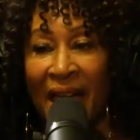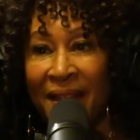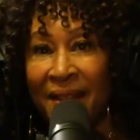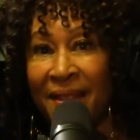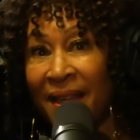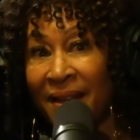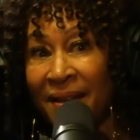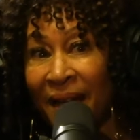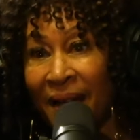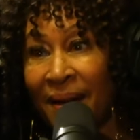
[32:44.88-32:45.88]
And
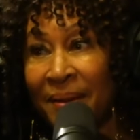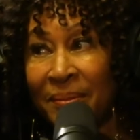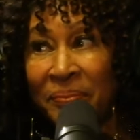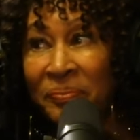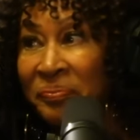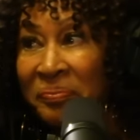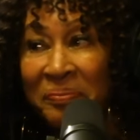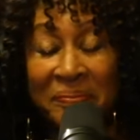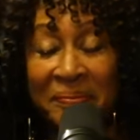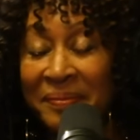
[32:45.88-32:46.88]
then,
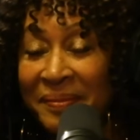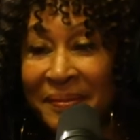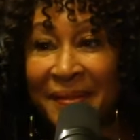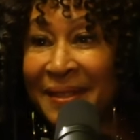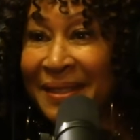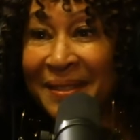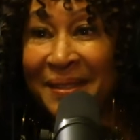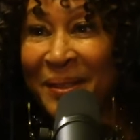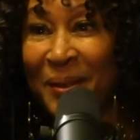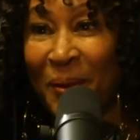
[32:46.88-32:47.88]

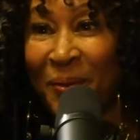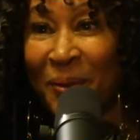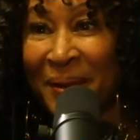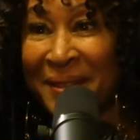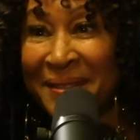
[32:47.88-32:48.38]
go for it.